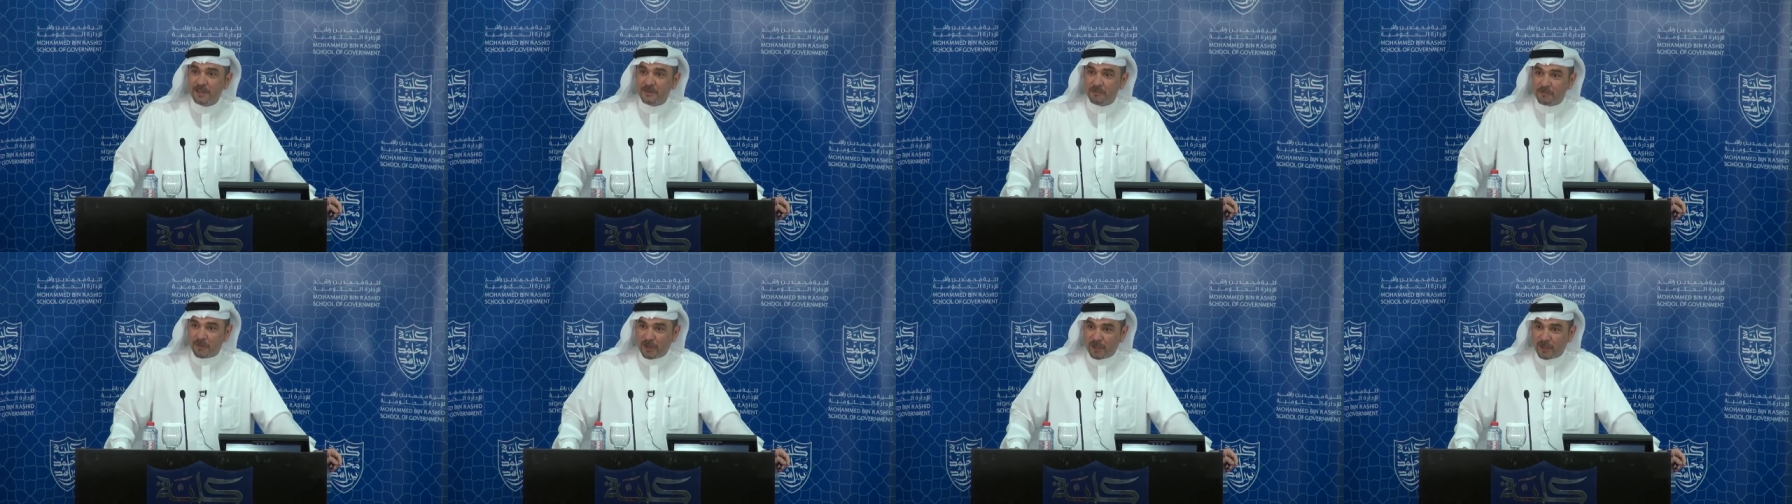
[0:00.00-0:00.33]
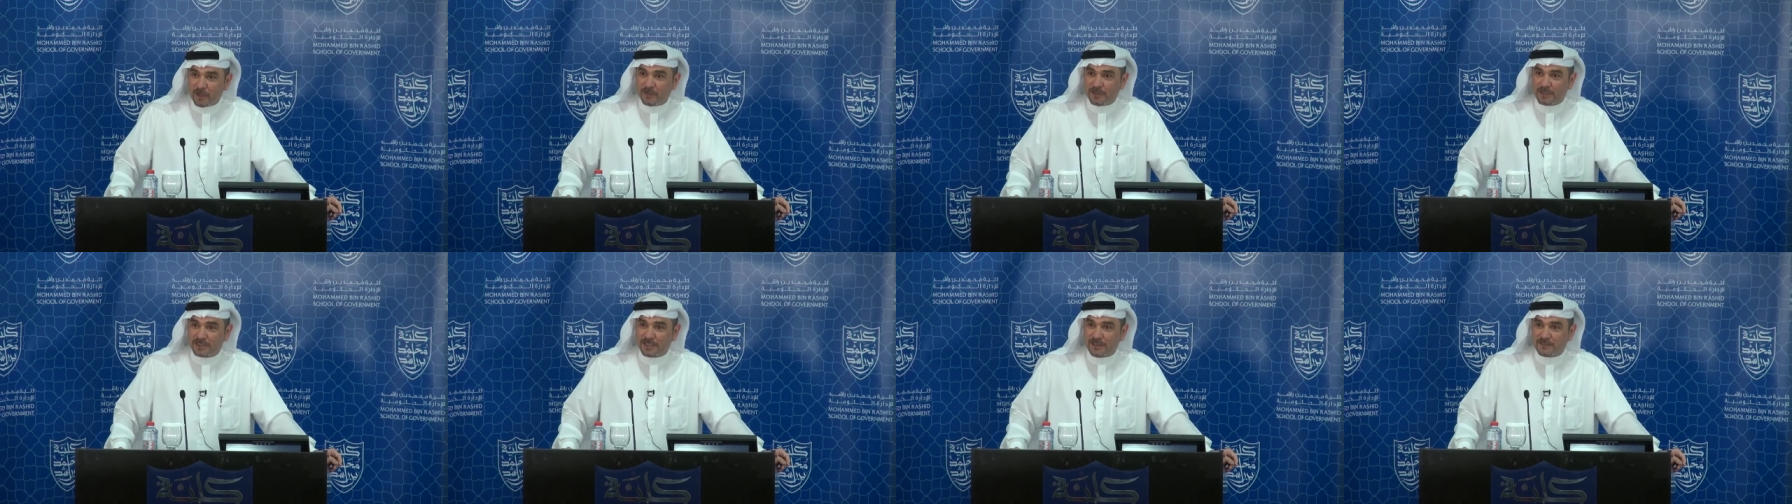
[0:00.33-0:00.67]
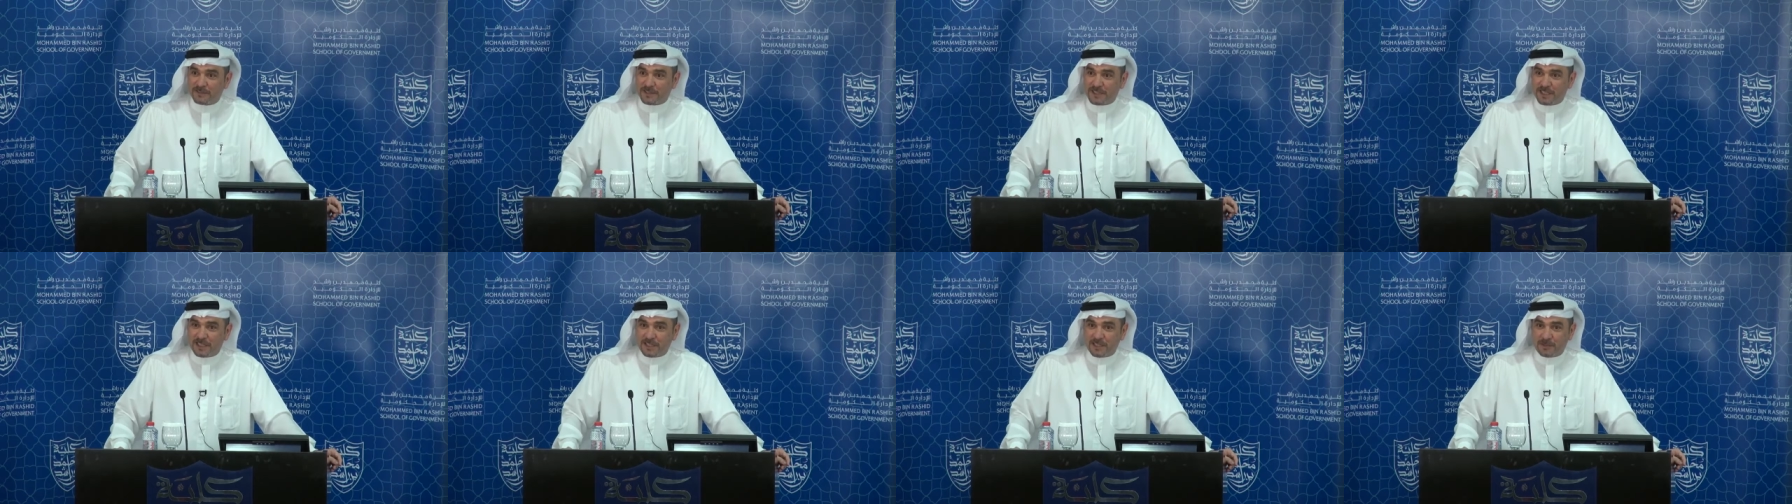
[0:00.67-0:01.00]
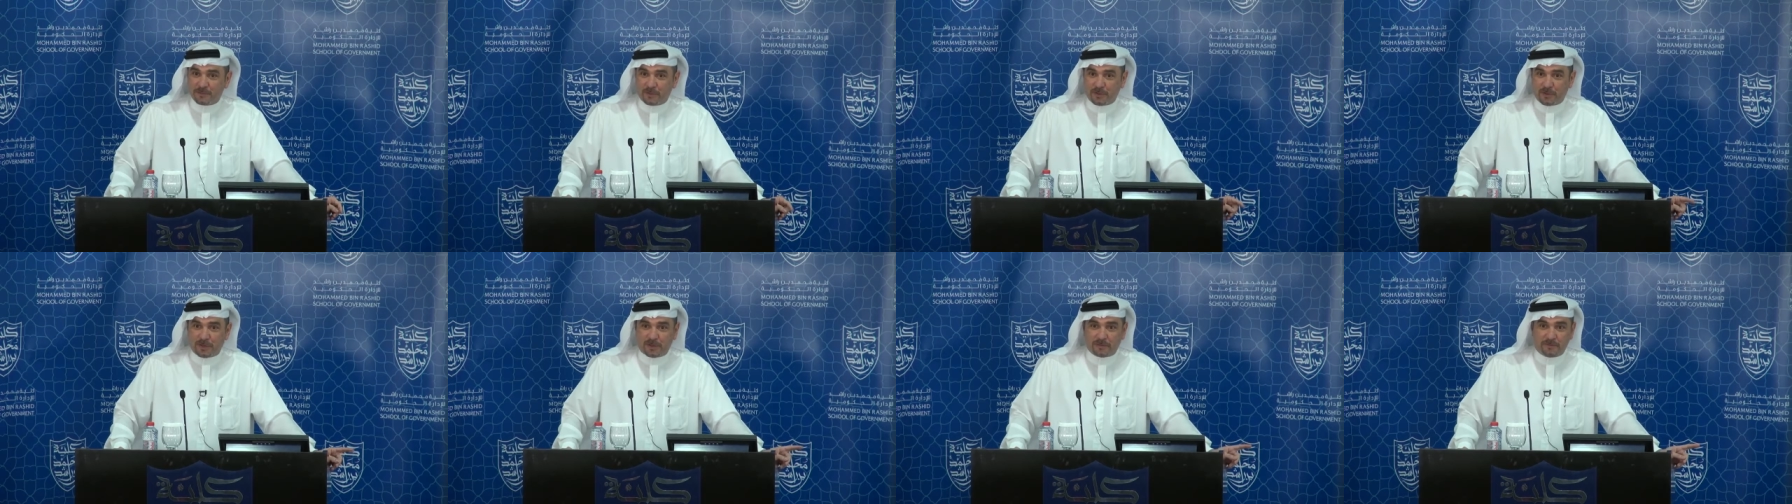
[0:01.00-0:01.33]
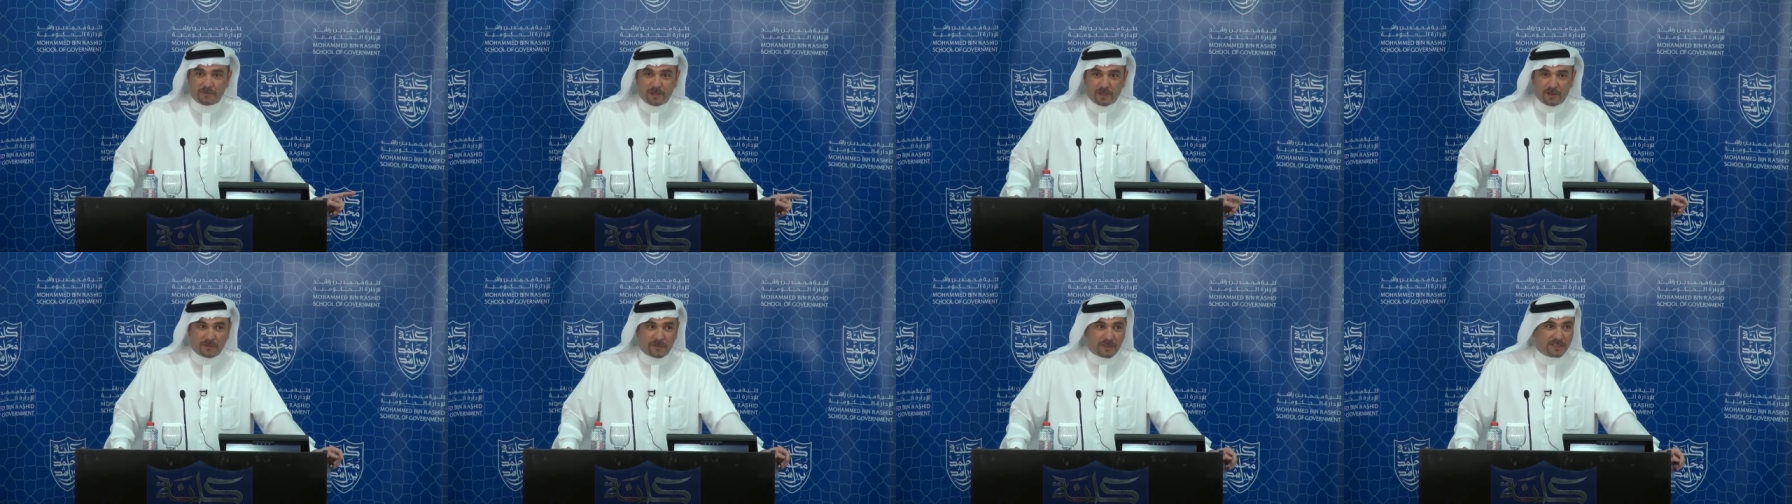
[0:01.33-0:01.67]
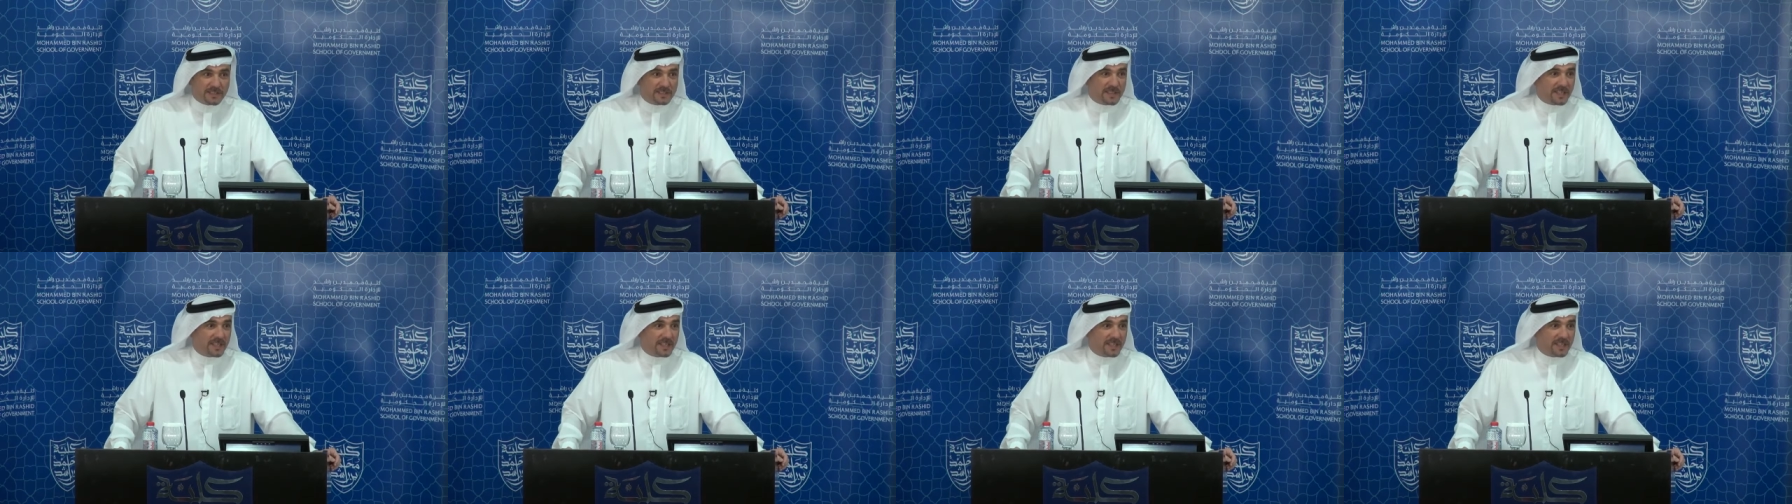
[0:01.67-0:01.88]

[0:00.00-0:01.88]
many of us have seen the book. Many of us